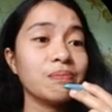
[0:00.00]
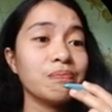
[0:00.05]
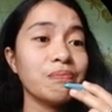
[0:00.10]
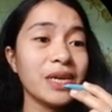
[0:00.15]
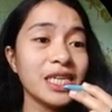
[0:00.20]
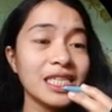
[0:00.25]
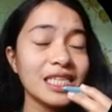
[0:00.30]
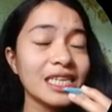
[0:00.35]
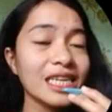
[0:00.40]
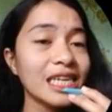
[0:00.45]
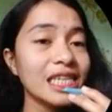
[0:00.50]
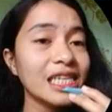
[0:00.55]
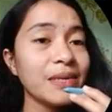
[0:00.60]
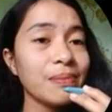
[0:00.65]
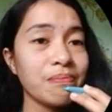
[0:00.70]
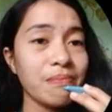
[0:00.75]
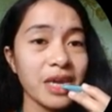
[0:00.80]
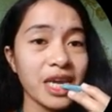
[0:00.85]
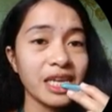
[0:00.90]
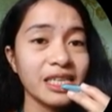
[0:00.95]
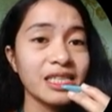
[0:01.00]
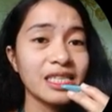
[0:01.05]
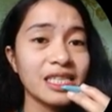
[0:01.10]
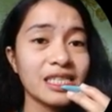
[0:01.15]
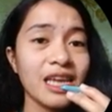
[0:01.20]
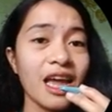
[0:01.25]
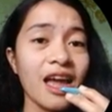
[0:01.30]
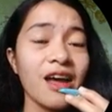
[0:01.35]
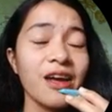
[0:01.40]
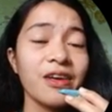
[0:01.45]
basically
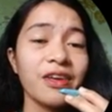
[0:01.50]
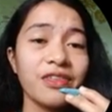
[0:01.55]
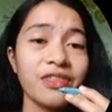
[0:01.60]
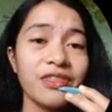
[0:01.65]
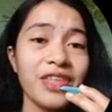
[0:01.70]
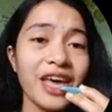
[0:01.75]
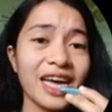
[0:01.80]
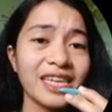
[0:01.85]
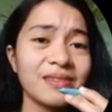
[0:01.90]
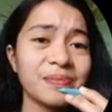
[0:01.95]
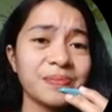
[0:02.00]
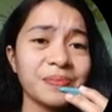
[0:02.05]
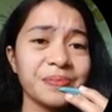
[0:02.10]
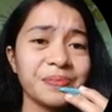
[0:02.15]
means that